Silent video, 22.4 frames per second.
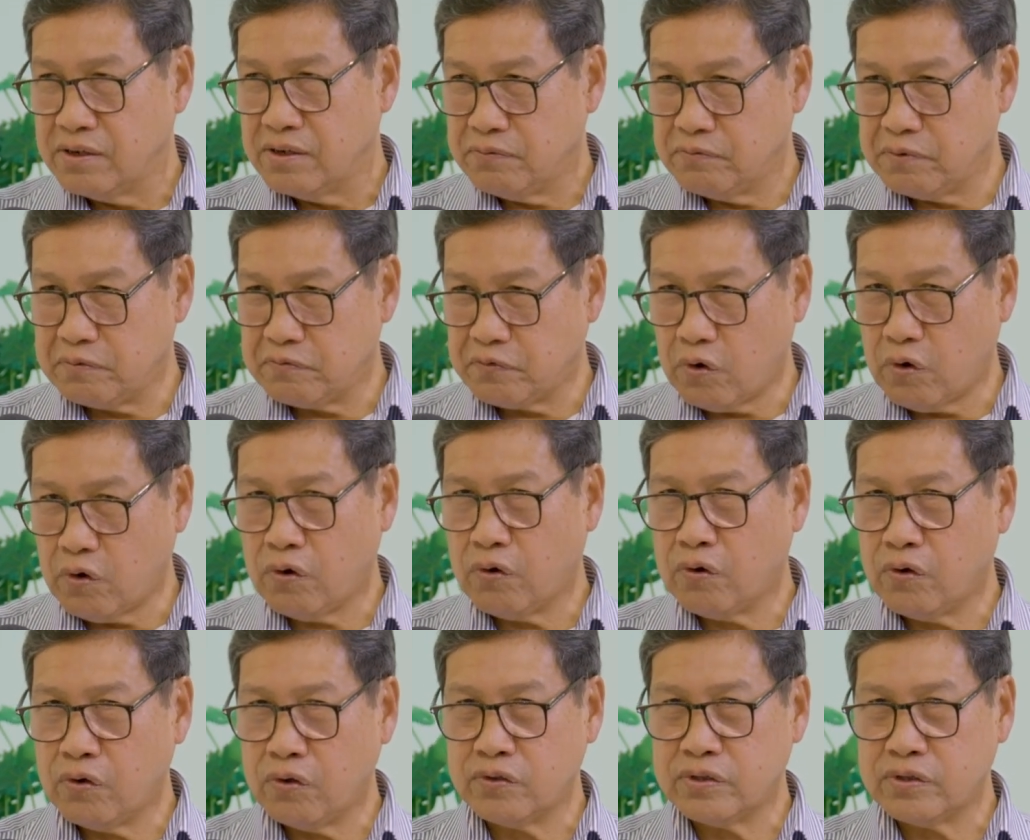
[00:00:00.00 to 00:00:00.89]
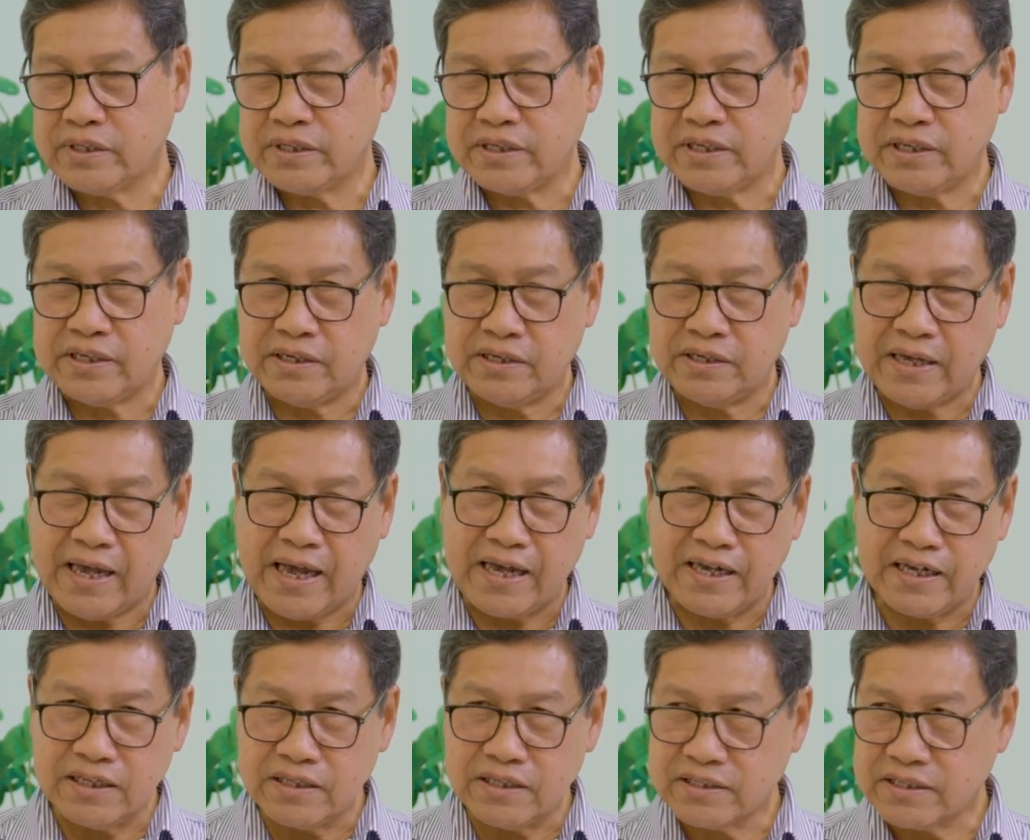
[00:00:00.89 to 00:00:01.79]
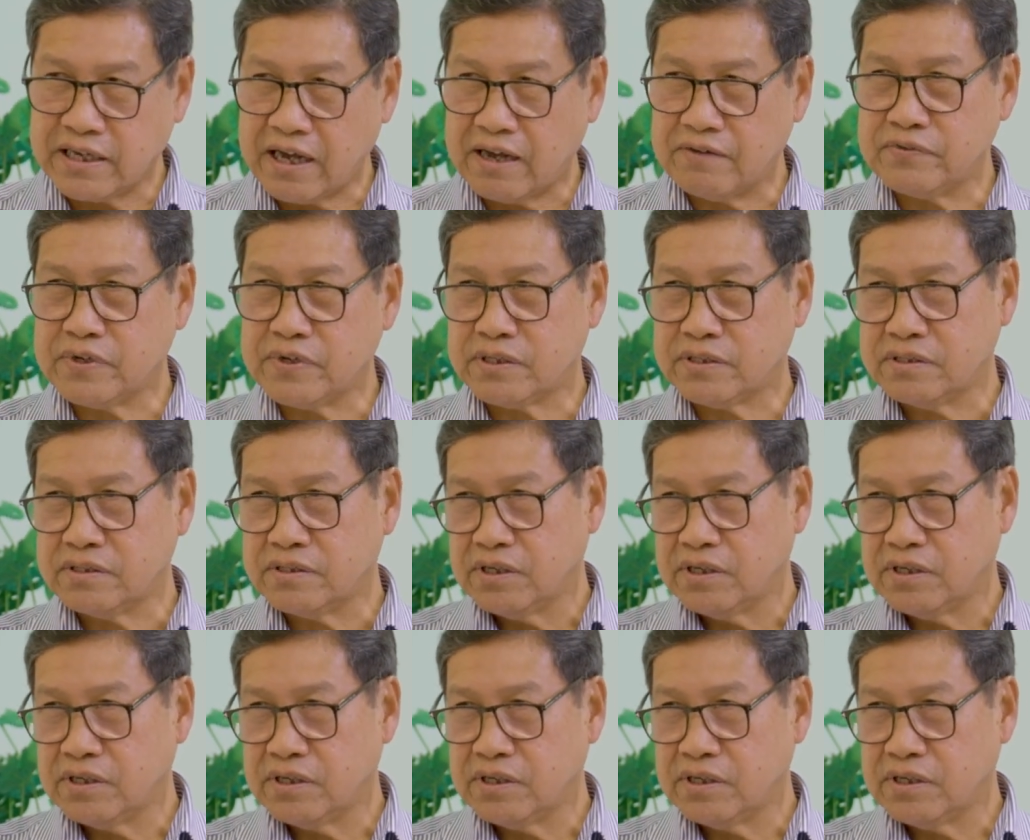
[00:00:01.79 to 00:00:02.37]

with all the angles covered